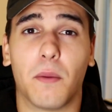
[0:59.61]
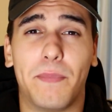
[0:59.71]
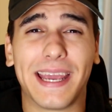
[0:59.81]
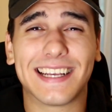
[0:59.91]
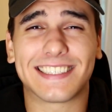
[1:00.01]

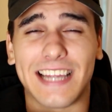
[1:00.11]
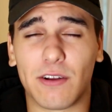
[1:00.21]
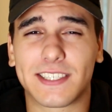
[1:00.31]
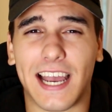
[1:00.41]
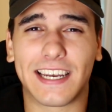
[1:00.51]
The biggest
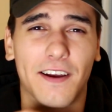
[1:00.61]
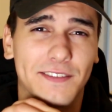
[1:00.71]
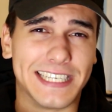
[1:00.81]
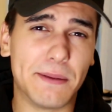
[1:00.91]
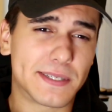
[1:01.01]
downside
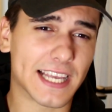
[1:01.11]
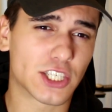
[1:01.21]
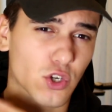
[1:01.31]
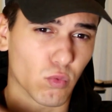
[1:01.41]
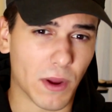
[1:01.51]
of deep
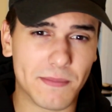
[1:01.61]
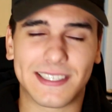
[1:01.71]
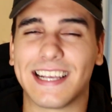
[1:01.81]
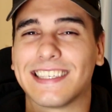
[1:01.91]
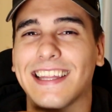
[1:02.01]
section
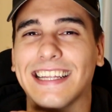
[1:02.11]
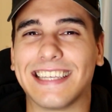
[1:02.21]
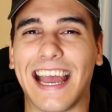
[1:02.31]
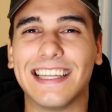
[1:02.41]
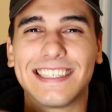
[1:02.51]
rims is that they
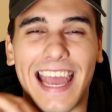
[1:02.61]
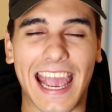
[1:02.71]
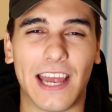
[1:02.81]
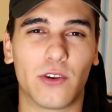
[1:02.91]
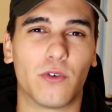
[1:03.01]
tend to
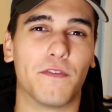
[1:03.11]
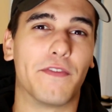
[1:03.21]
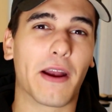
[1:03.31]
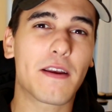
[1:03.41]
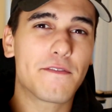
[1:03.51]
handle
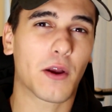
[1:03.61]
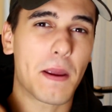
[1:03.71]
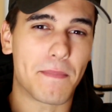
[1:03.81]
very